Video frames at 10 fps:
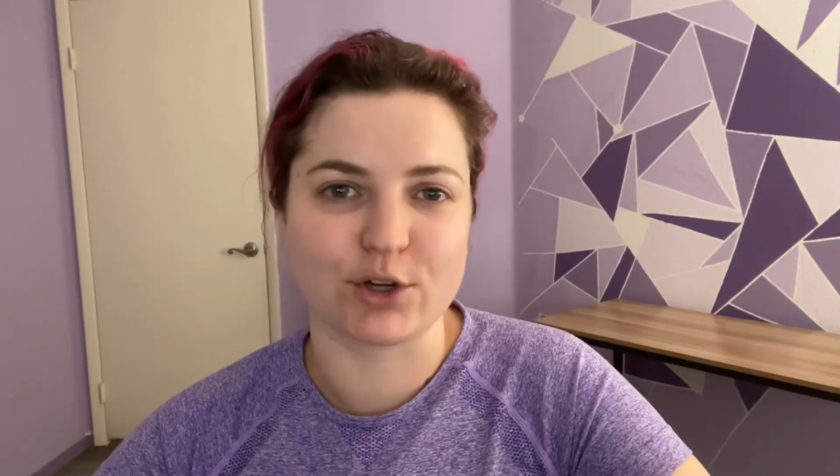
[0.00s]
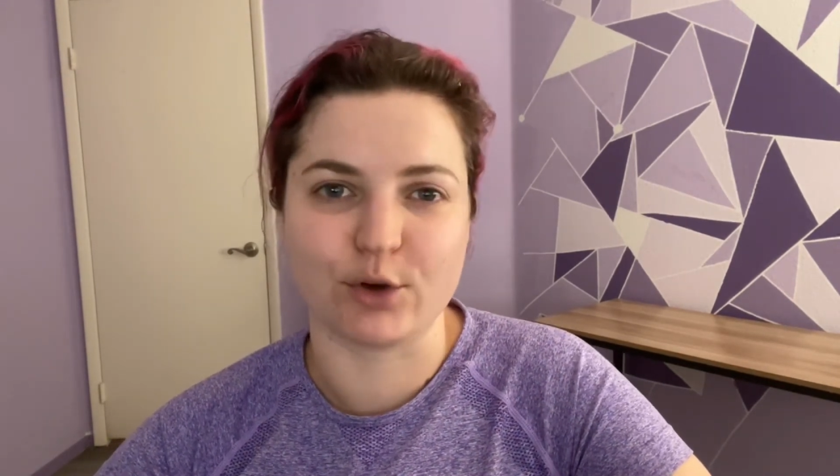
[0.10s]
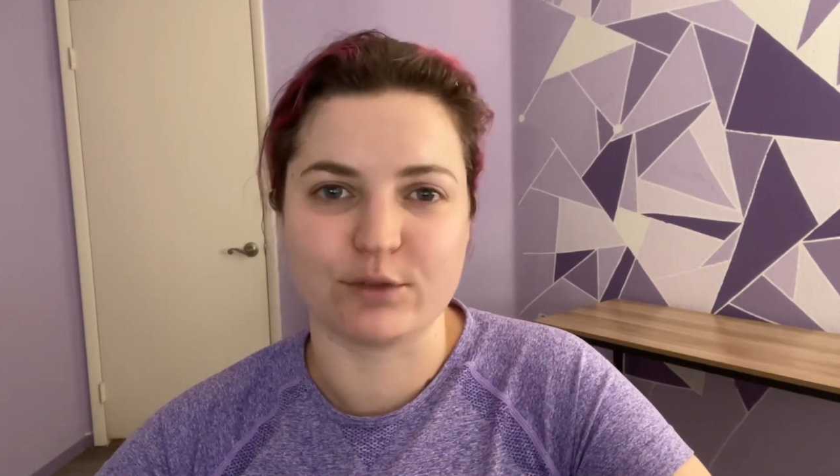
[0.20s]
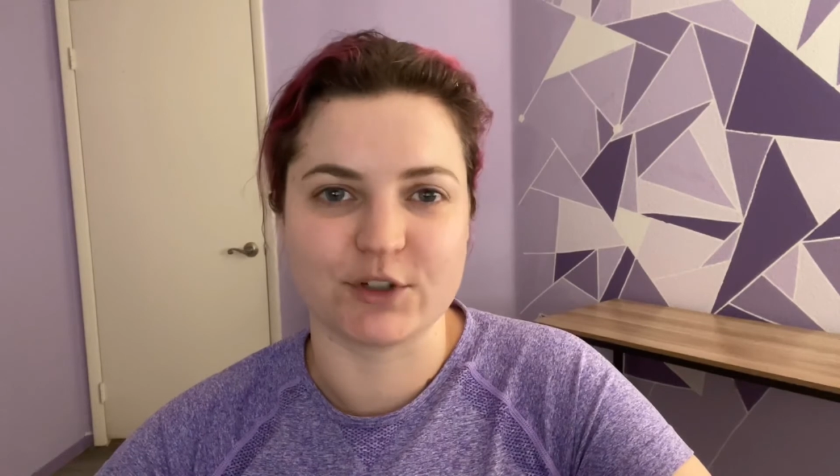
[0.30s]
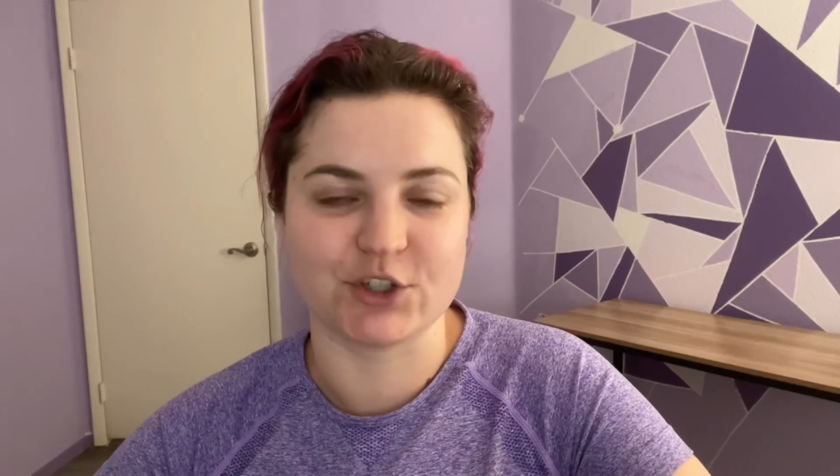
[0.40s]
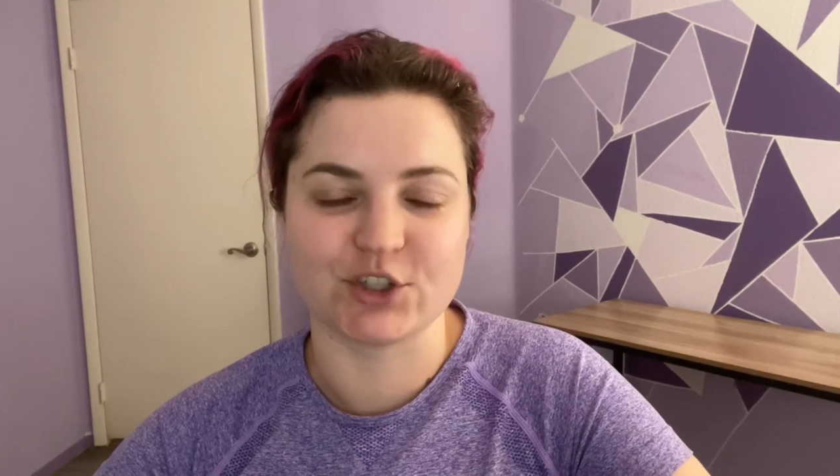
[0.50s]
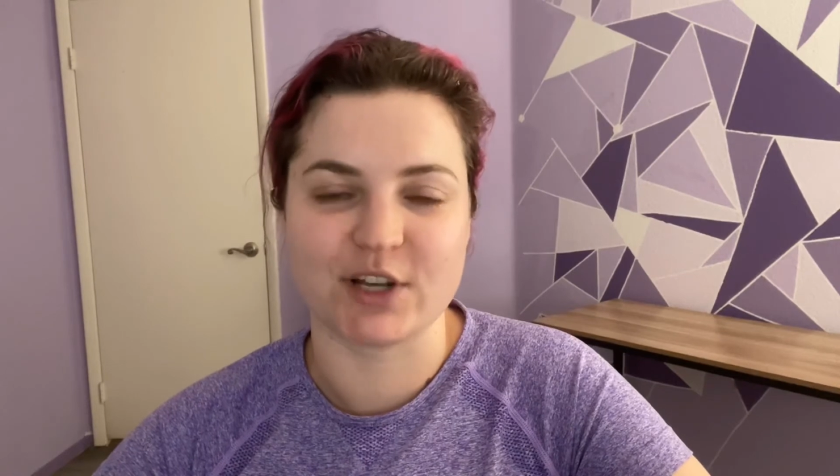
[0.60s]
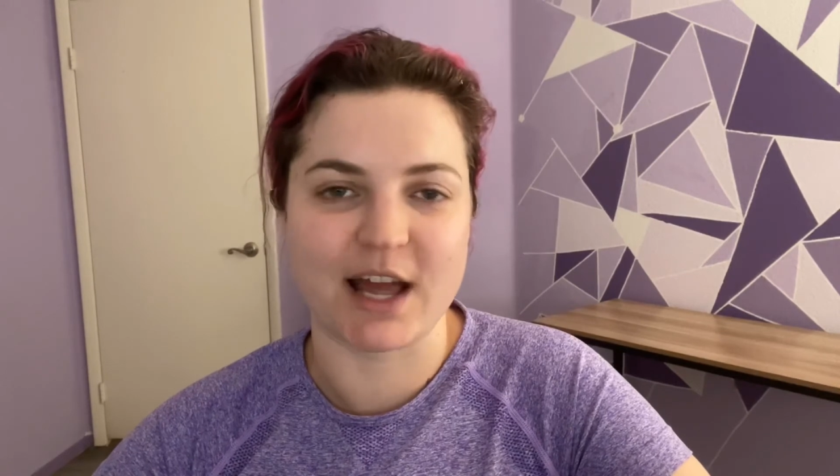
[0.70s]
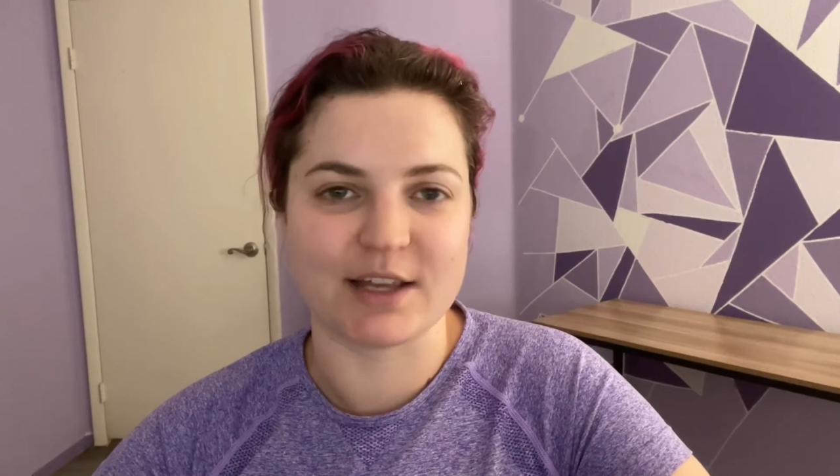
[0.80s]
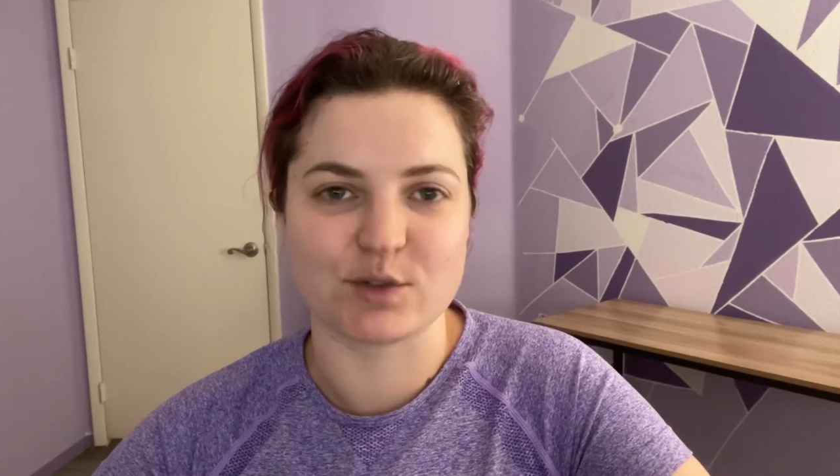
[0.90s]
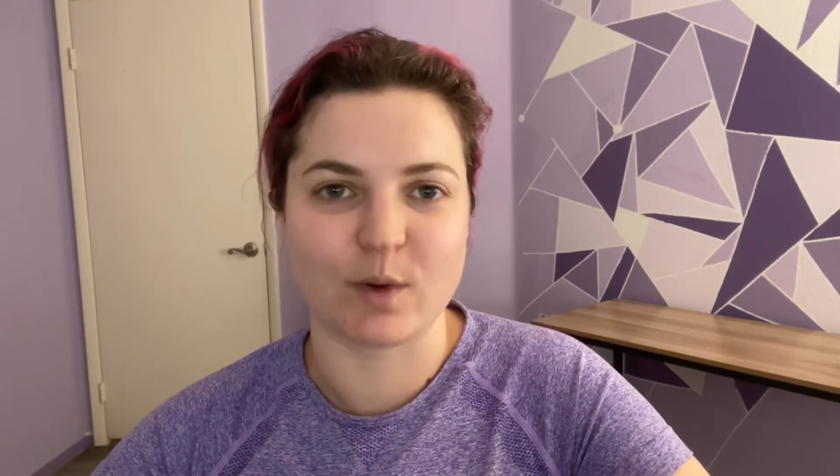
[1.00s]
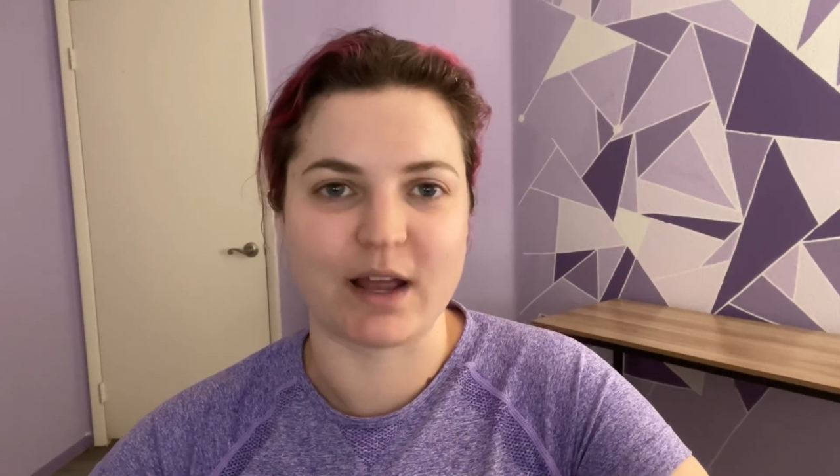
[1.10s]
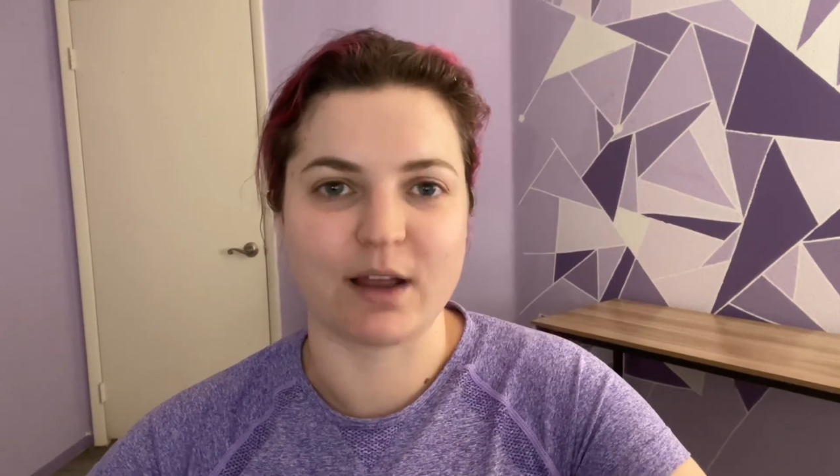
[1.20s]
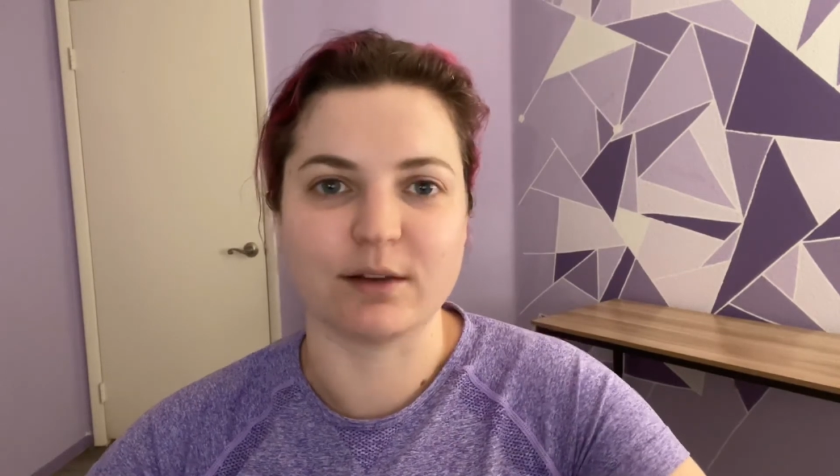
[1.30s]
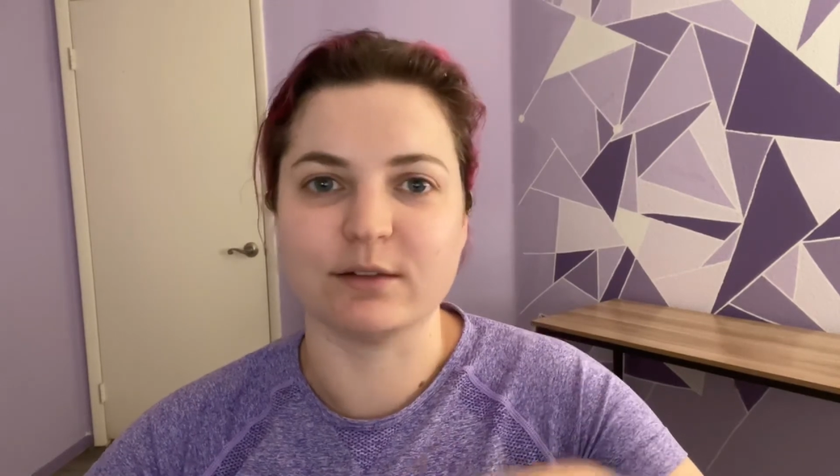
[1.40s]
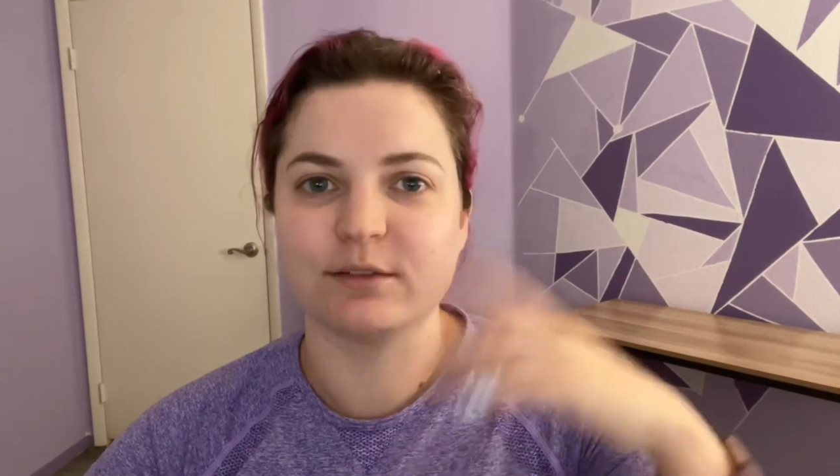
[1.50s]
own version as well.